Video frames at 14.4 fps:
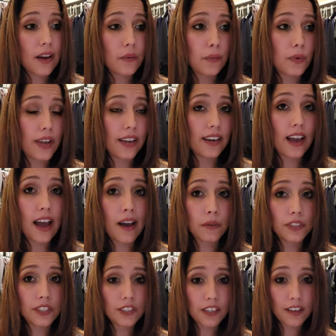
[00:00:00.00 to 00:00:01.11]
When I
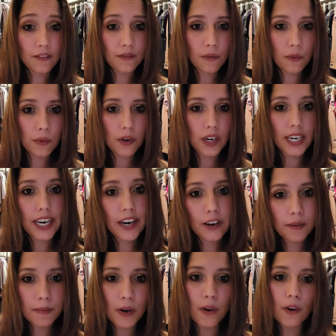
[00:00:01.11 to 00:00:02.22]
was looking for
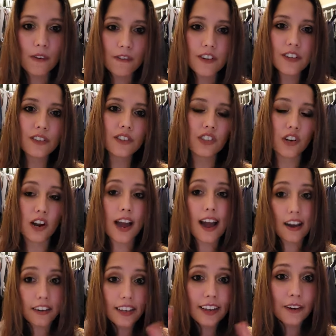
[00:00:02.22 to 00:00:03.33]
Caramel Overdose or
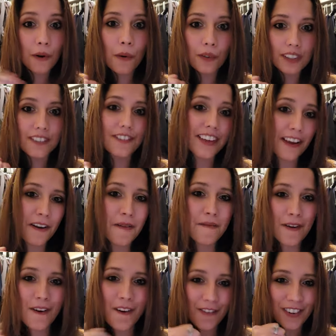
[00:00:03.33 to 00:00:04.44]
how to get a hold of
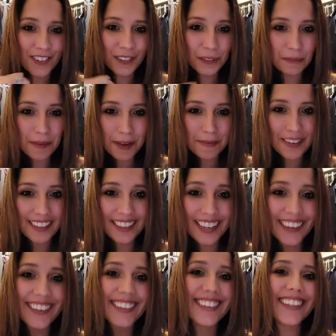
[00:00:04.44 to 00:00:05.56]
Caramel Overdose by Be
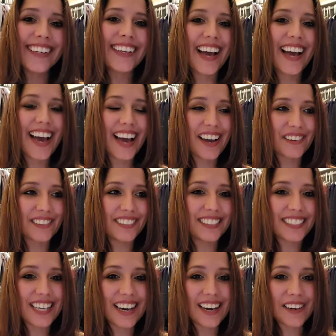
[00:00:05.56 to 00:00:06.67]
Layered, I
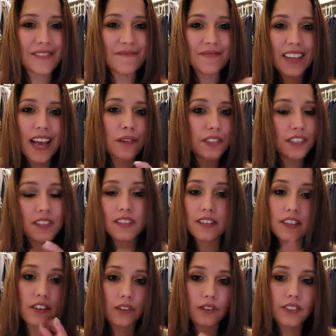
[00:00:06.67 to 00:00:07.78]
was, um, I was,
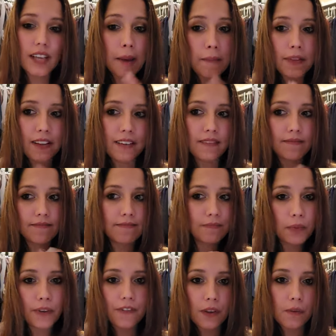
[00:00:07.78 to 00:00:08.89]
you know, typing
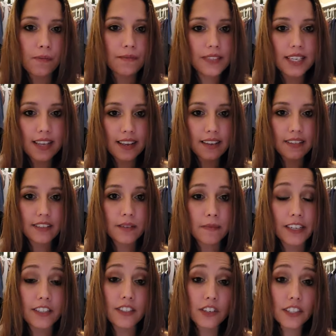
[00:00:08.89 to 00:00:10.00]
perfumes into
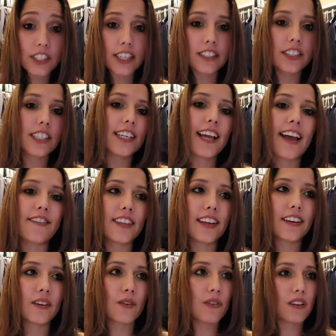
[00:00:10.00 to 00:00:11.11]
my search engine. And
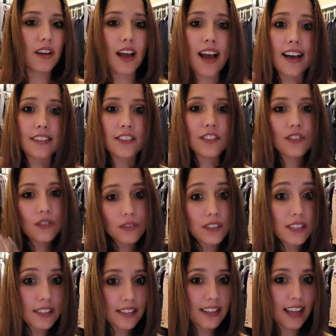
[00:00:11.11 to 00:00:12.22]
then as soon
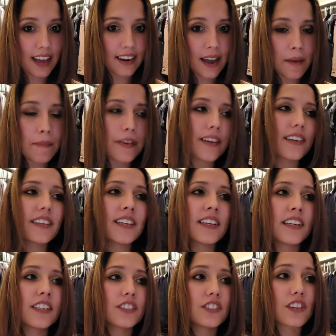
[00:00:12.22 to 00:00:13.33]
as that happened,
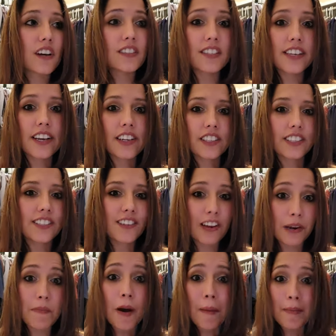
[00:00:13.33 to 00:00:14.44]
Dossier just
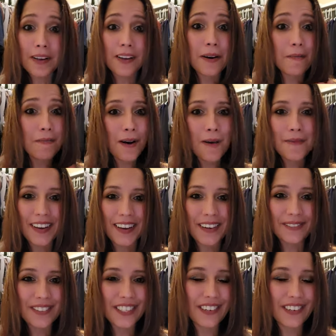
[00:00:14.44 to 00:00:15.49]
started popping up, popping up.